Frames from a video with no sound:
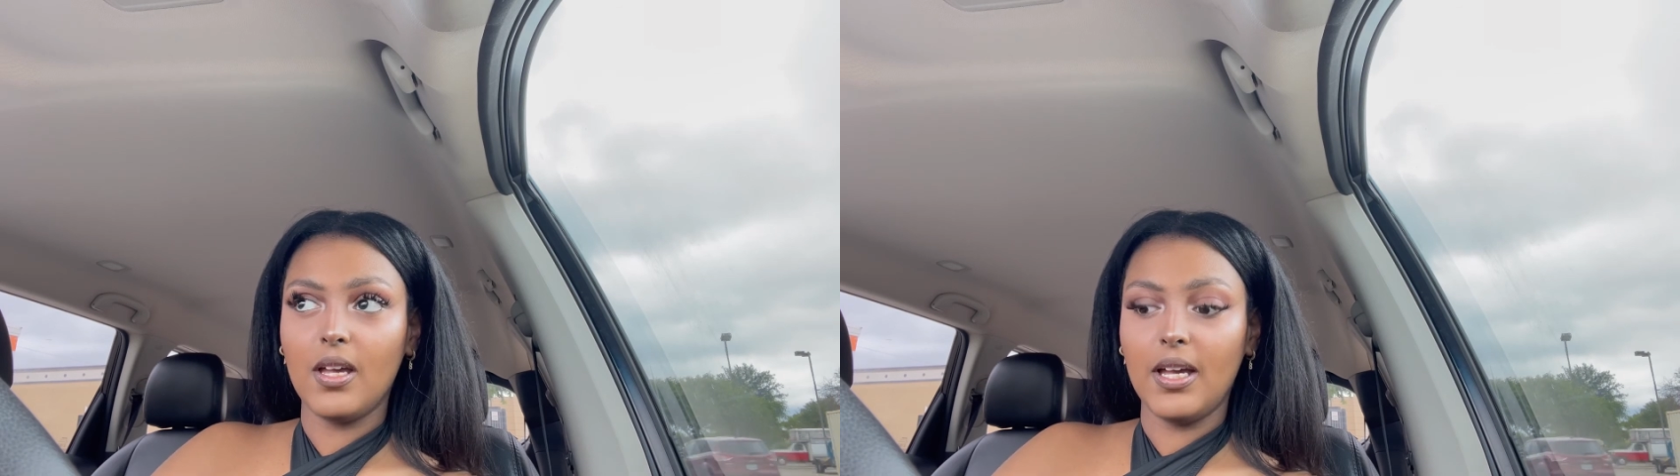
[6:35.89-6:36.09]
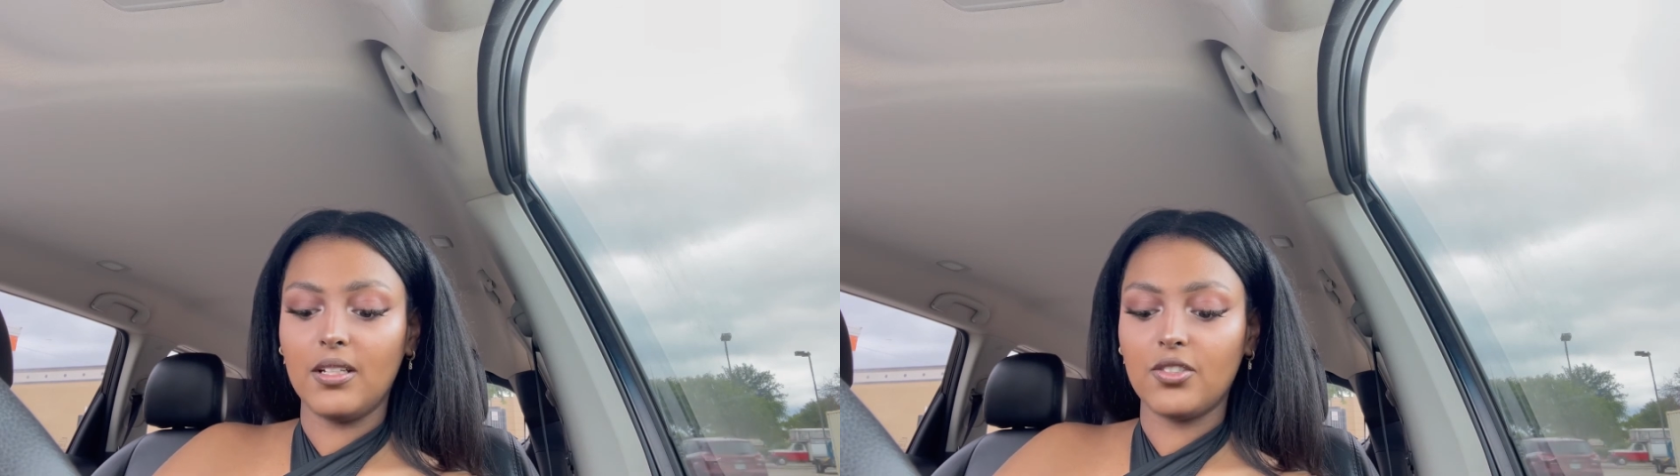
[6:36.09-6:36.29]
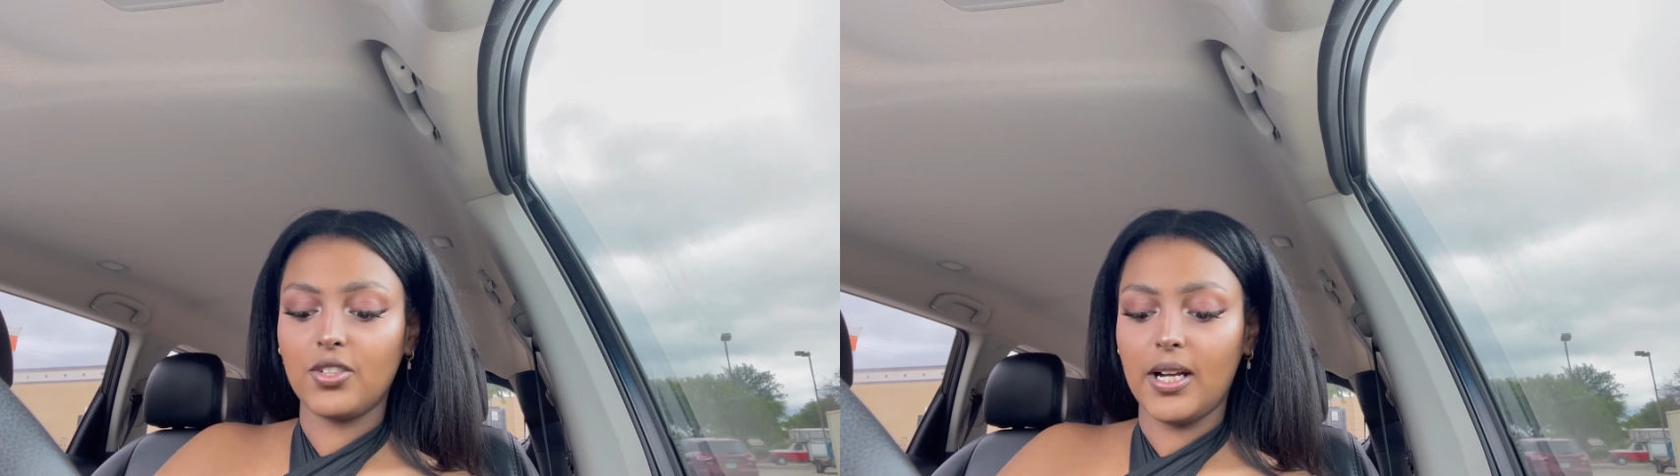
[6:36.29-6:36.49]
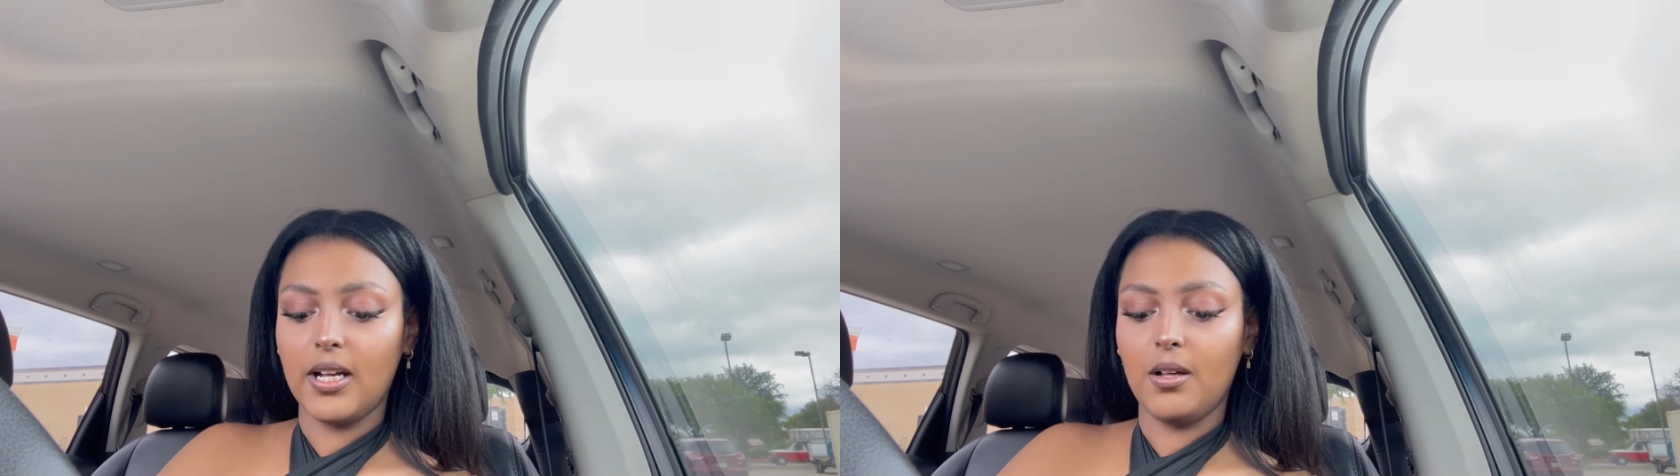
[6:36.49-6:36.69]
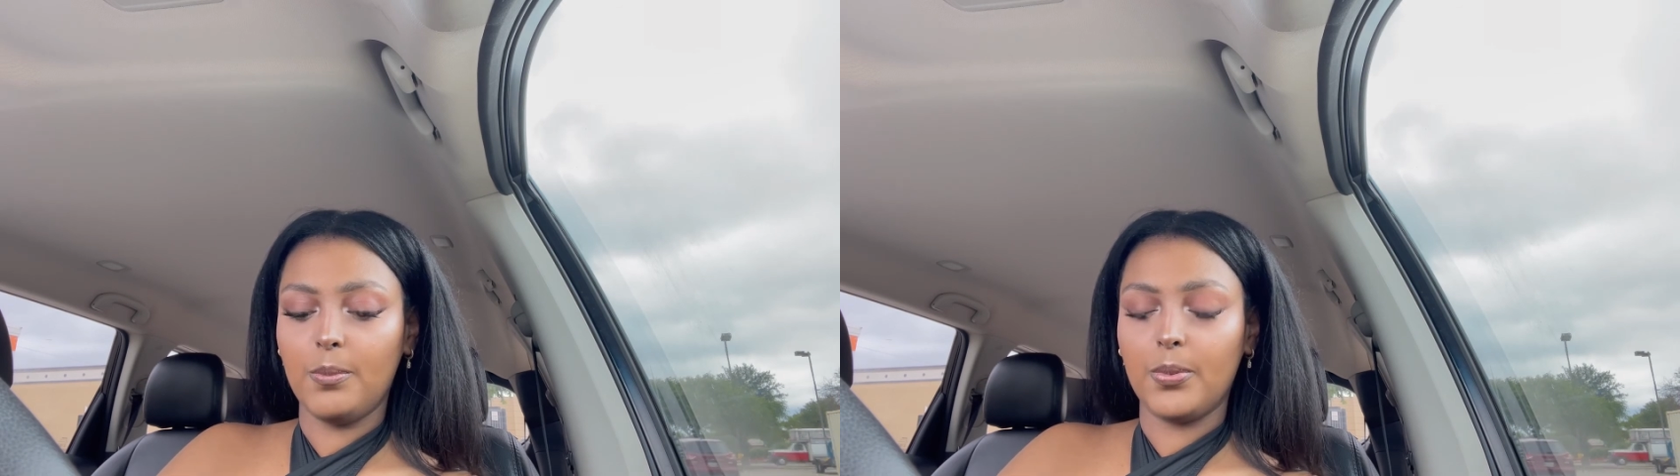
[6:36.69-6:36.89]
and try to
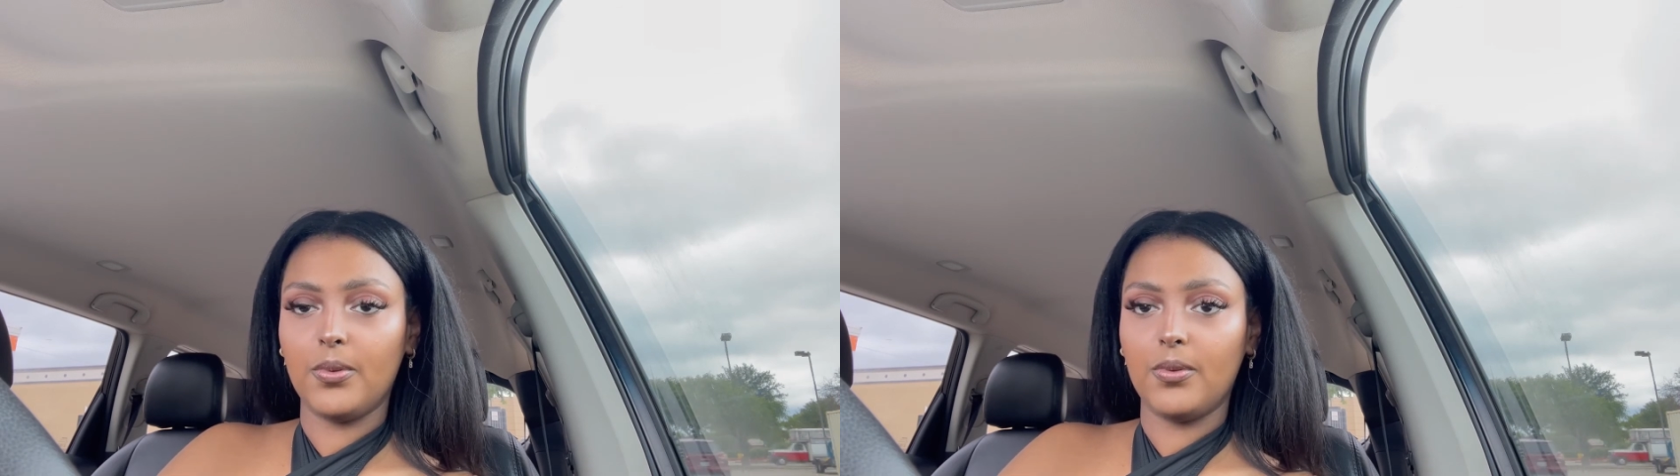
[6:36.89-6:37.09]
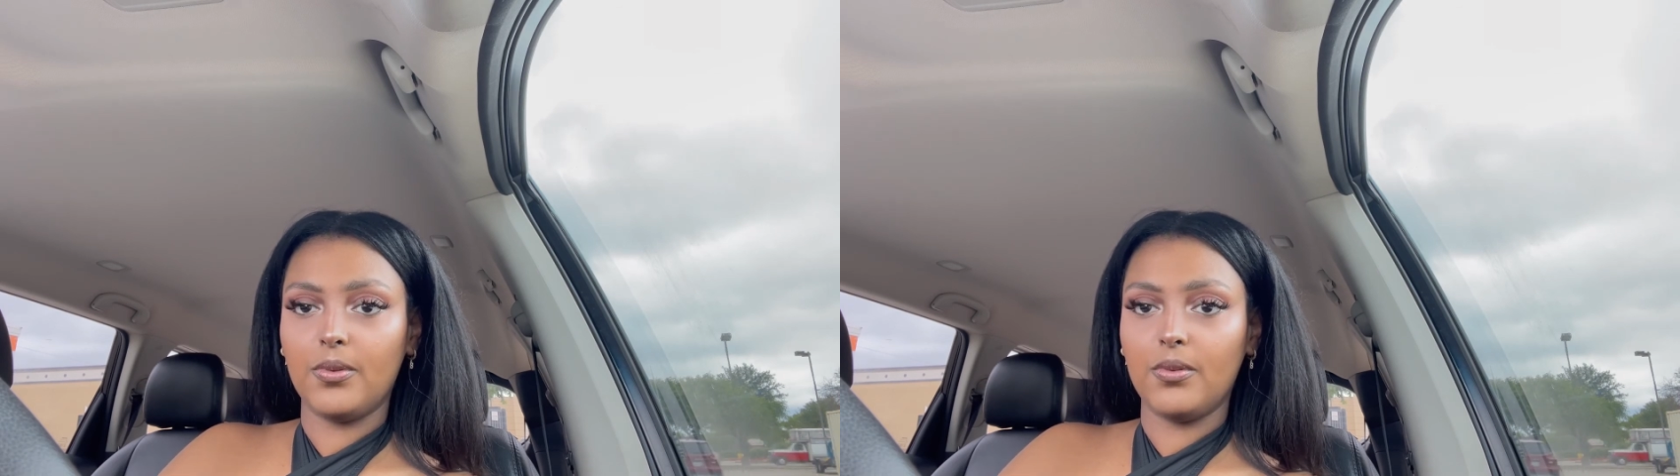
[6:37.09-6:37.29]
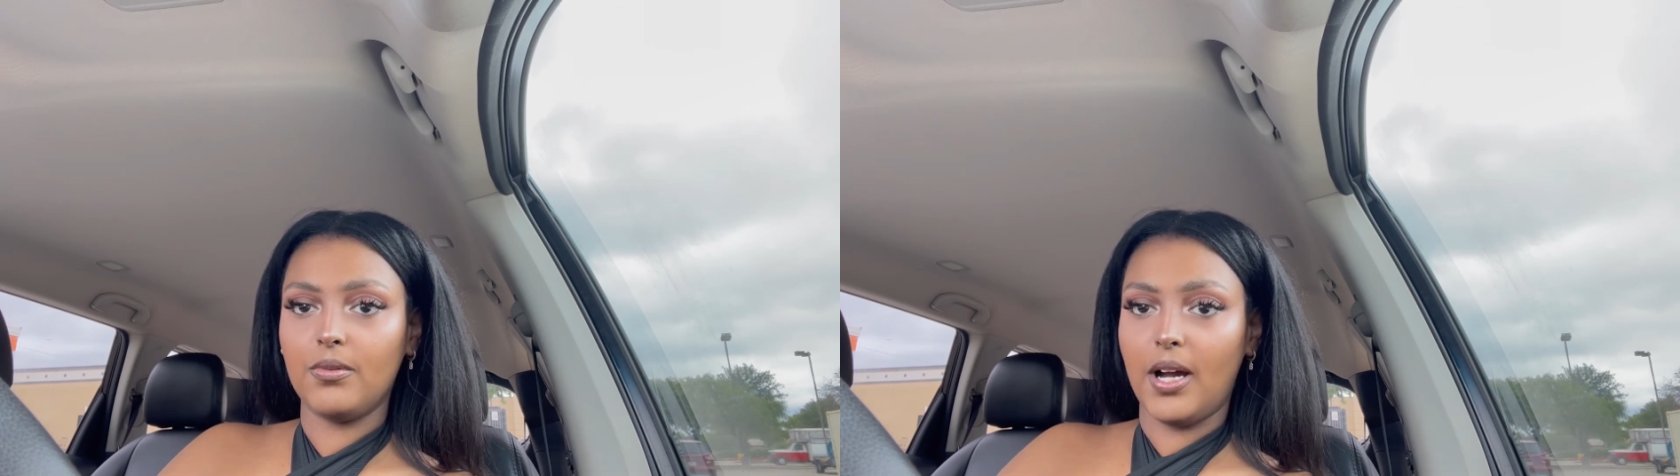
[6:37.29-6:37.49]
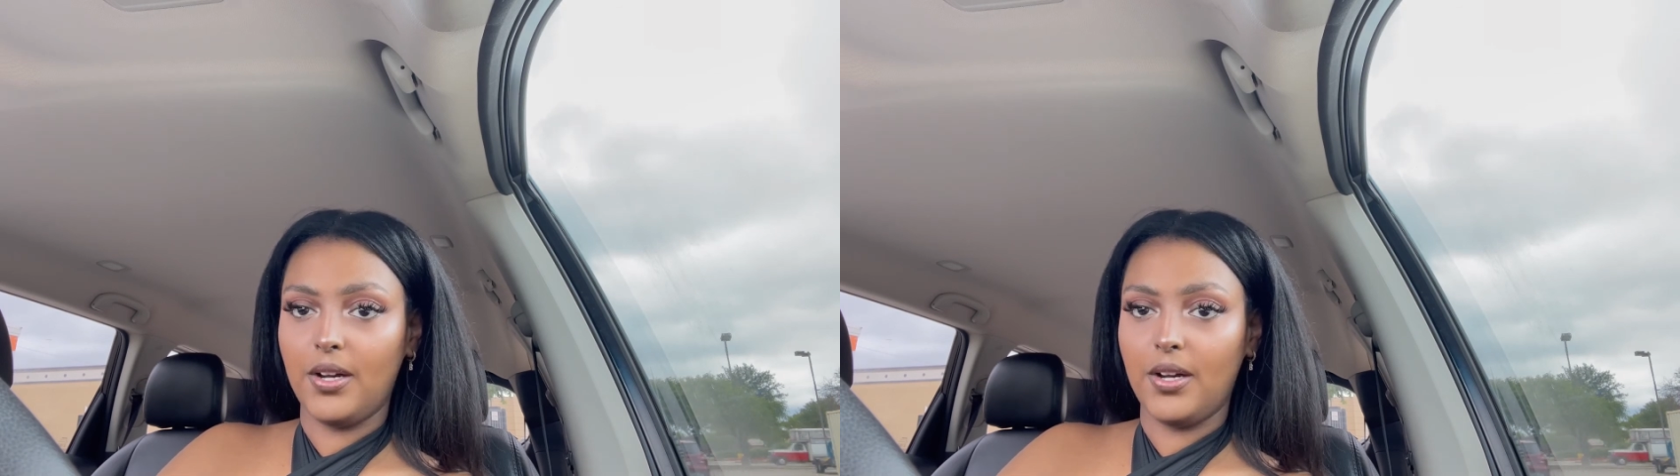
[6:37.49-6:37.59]
help how